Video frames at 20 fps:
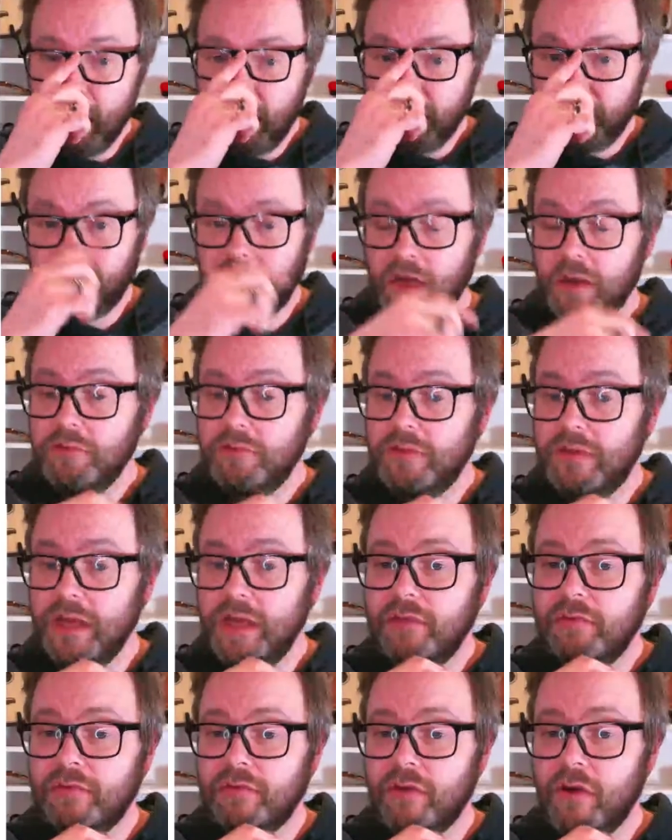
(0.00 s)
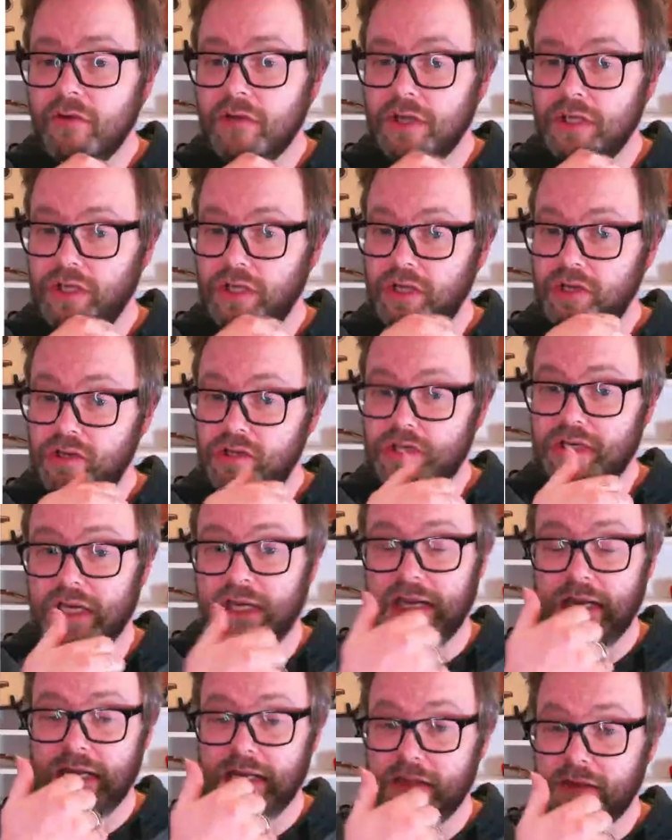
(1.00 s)
So this song,
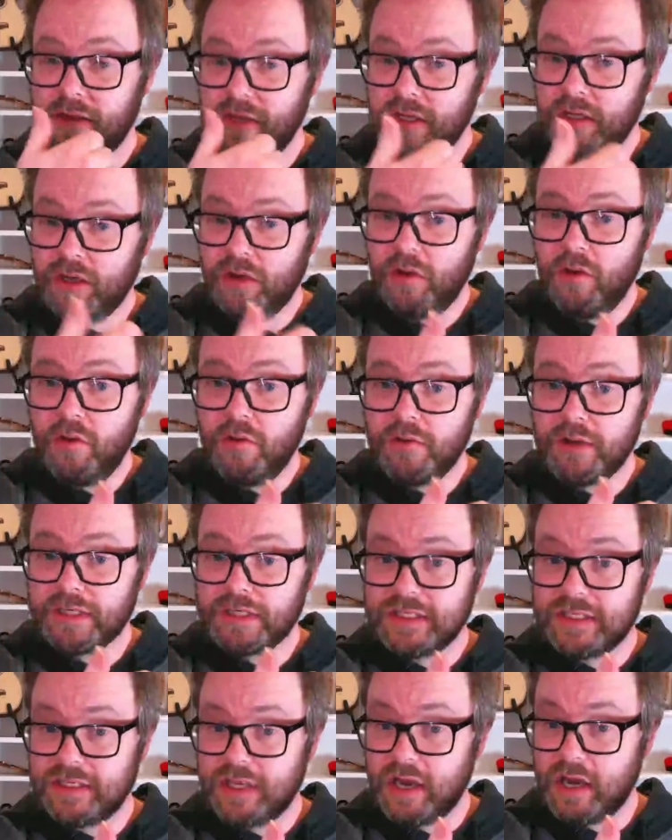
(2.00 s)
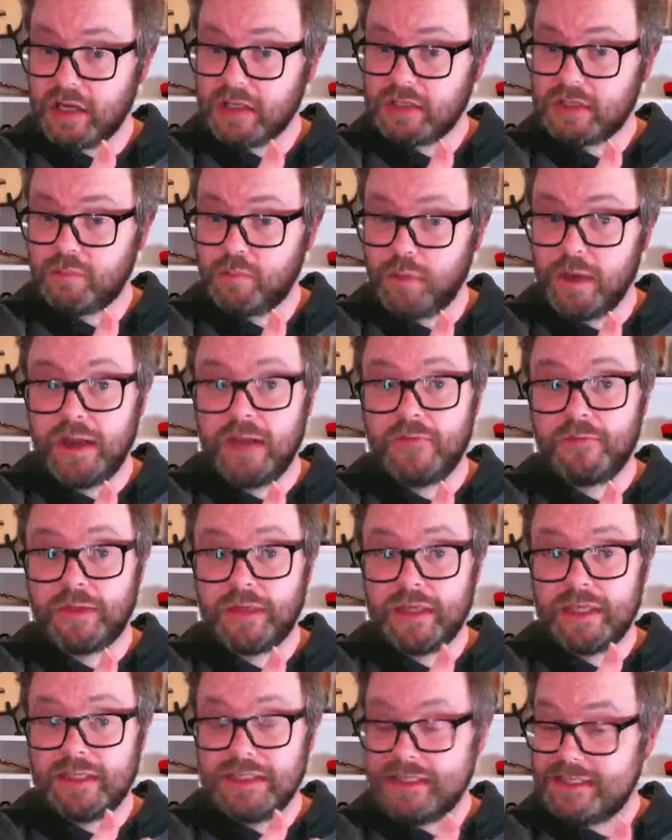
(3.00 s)
unusually, the chorus starts with
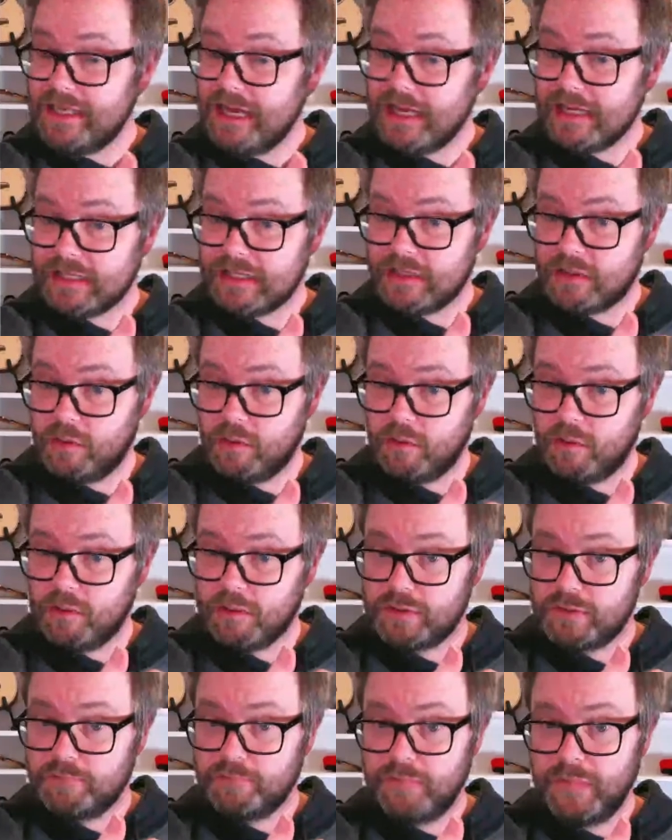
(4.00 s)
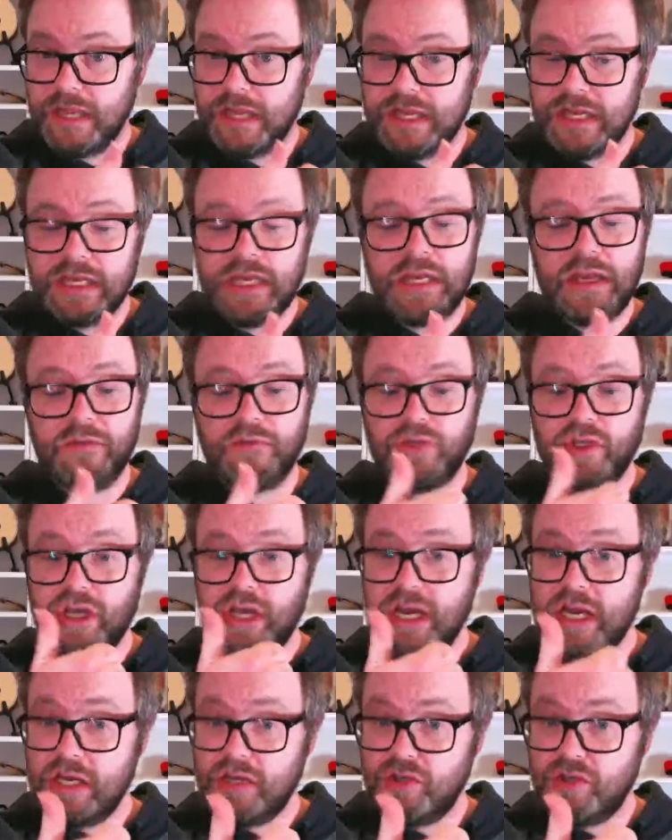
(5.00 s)
the sixth chord in the key of G.